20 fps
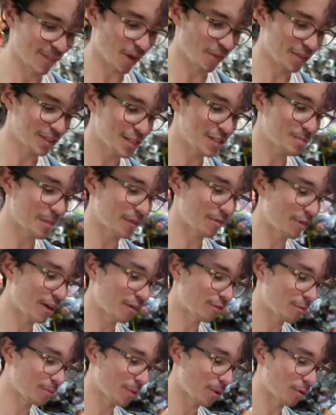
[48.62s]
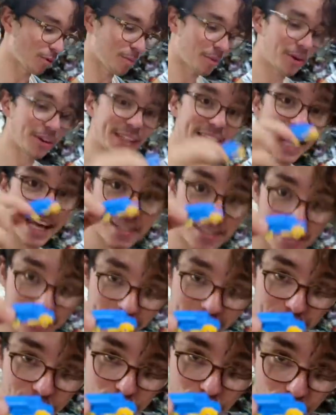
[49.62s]
Oh, this is my favorite Pokemon.
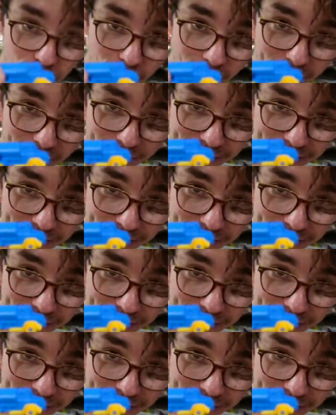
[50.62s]
Gasoline truck.